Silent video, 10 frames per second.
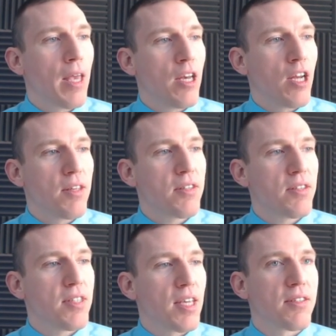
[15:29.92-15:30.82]
Now this is
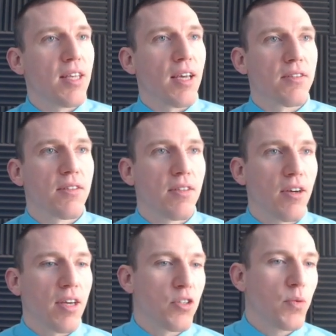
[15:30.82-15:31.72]
6-6.
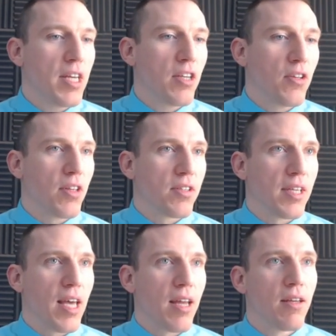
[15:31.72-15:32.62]
Okay, so we need to do this
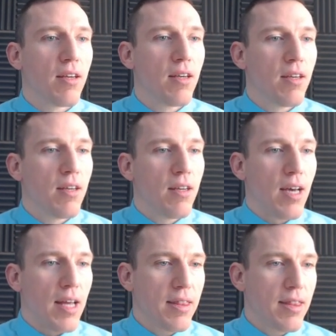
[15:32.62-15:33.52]
again.
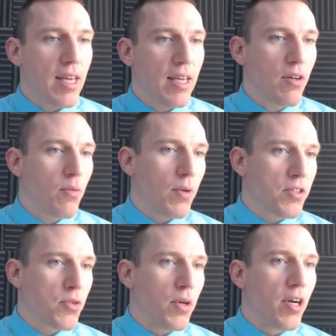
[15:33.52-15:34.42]
I think what's
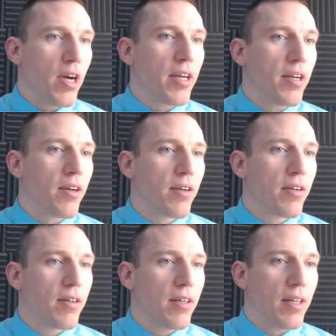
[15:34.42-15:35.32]
going on here
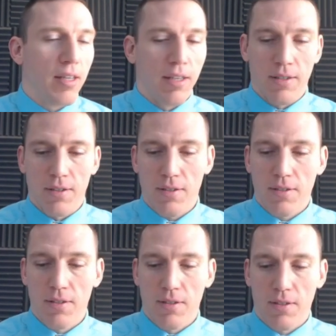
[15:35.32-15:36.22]
is
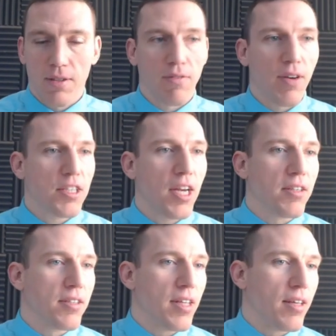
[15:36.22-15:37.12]
if I
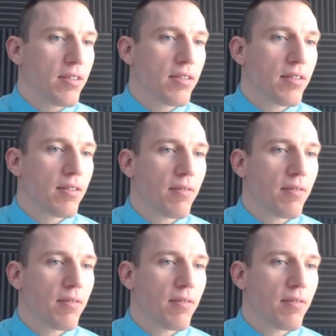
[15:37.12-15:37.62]
change this,